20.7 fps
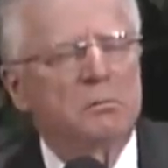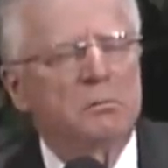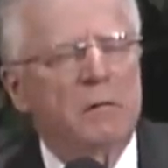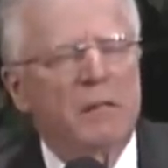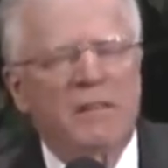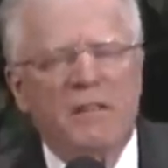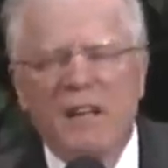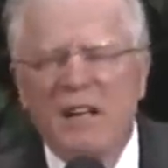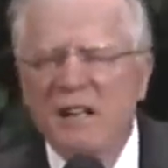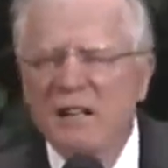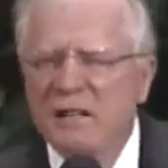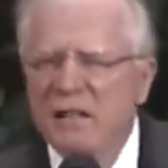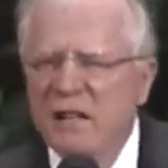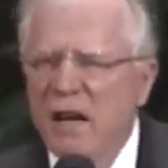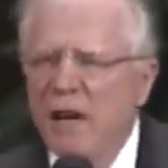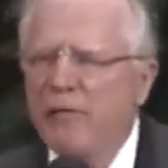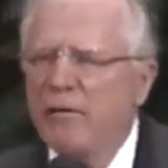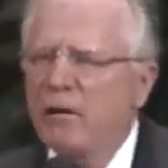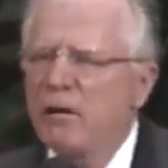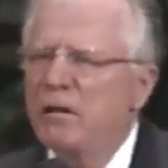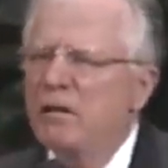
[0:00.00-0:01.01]
but they
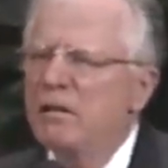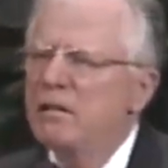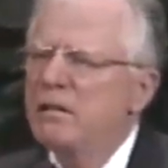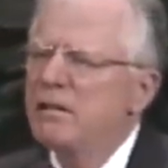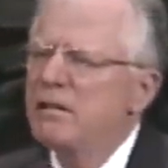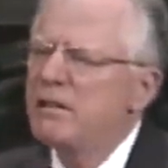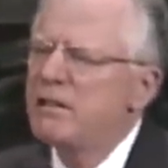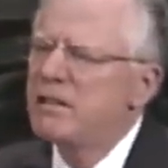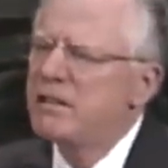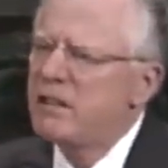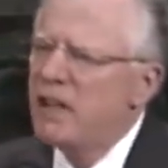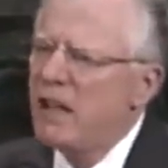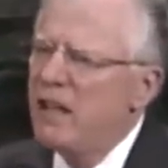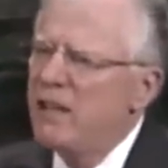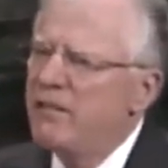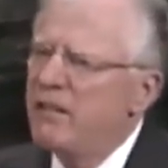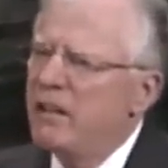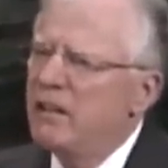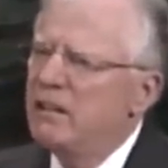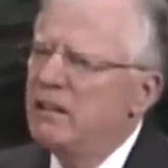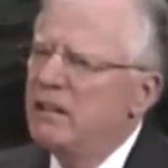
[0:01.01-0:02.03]
never
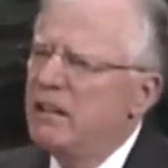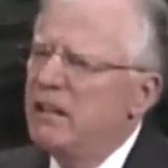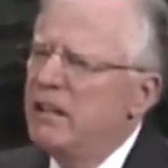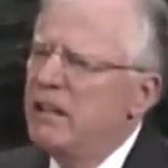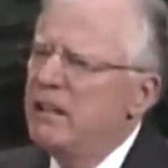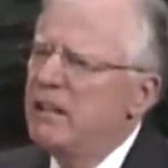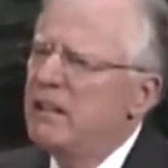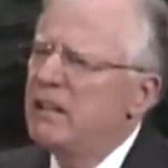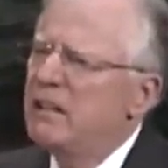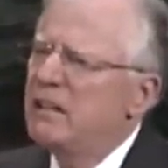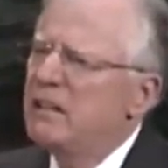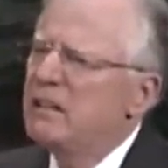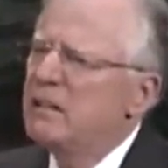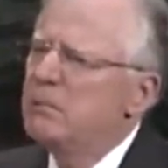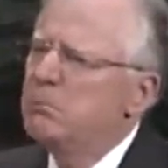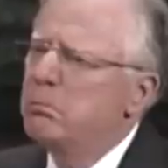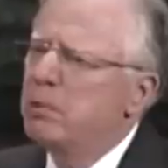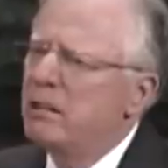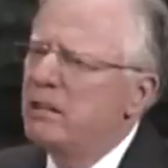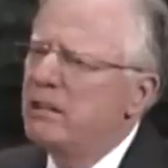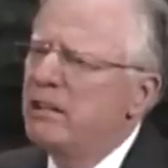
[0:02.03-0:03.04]
savingly
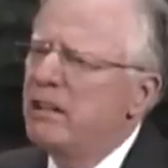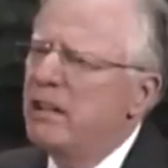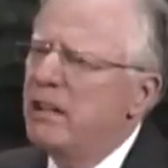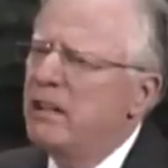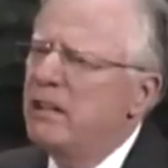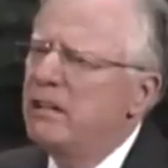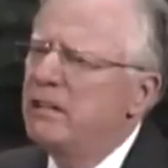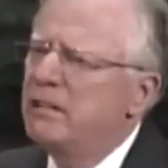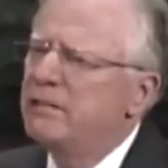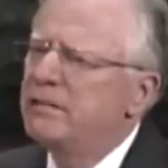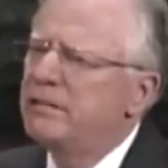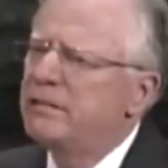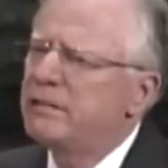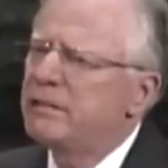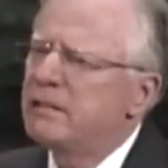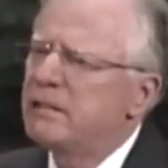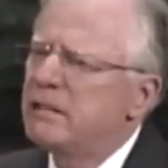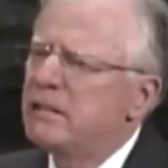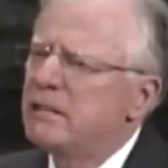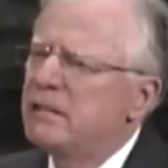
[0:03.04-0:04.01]
believe